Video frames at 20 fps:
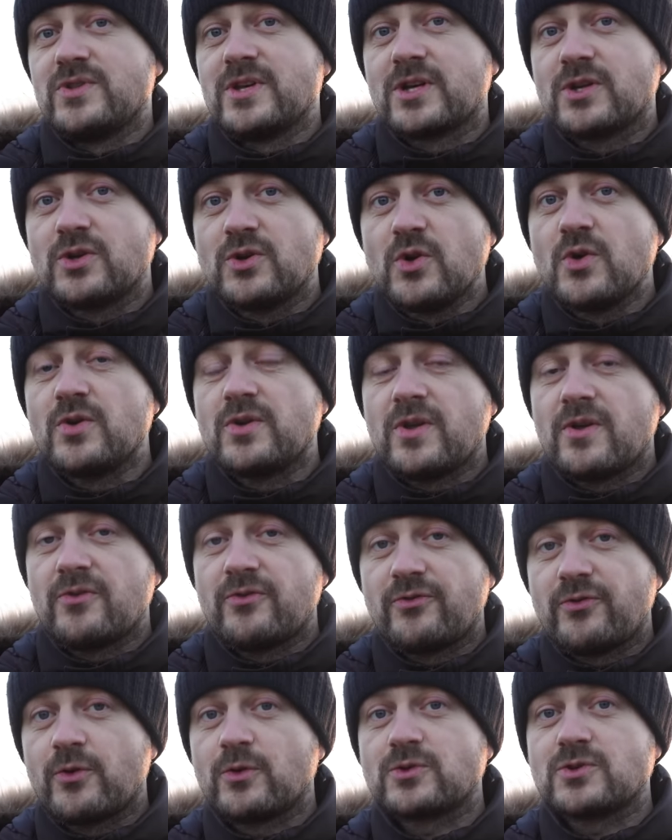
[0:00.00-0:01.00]
the good
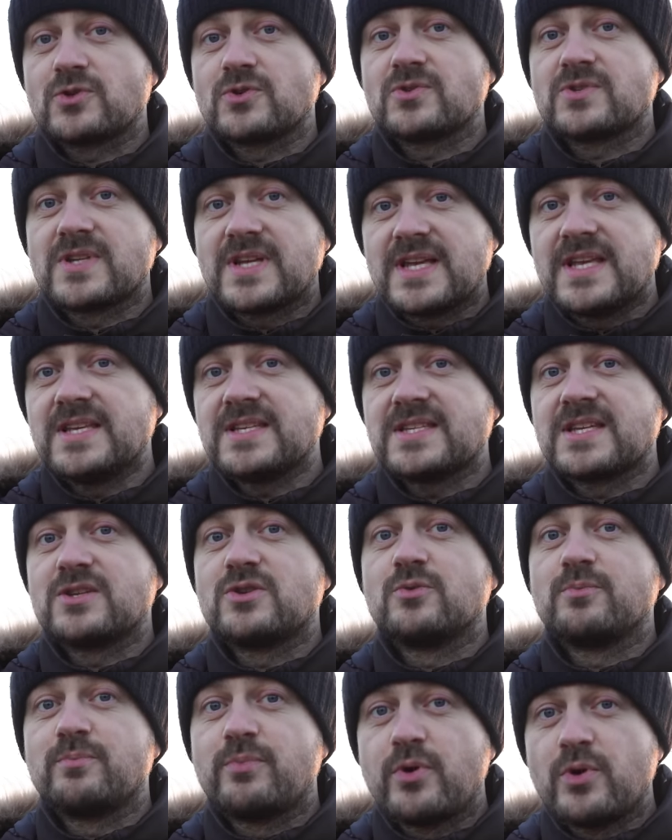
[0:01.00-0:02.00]
photos is
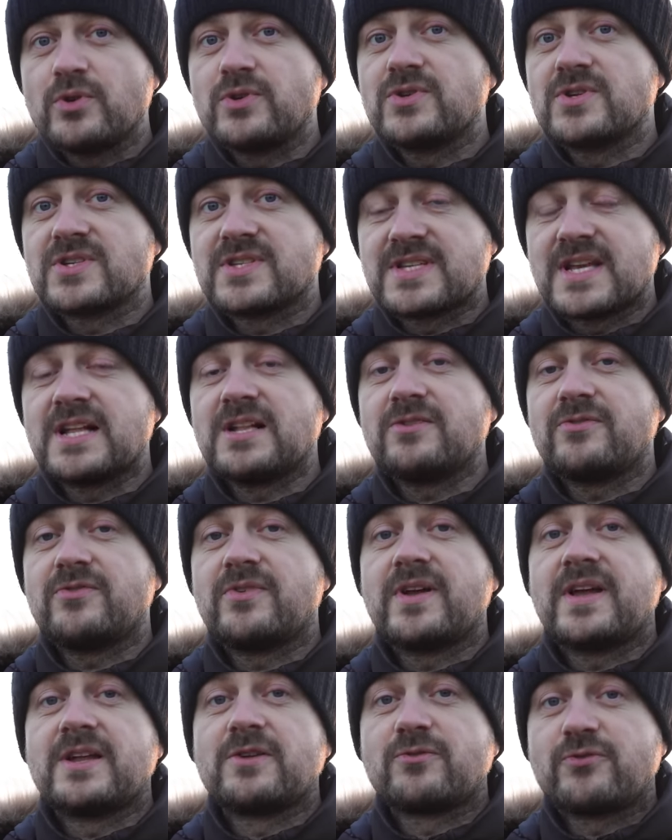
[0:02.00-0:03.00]
that you put yourself
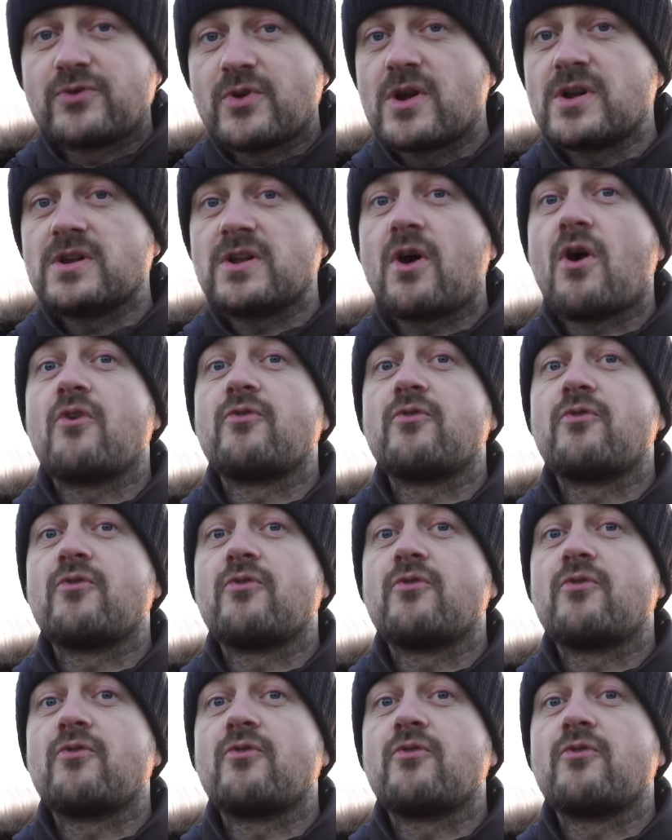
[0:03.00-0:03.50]
in front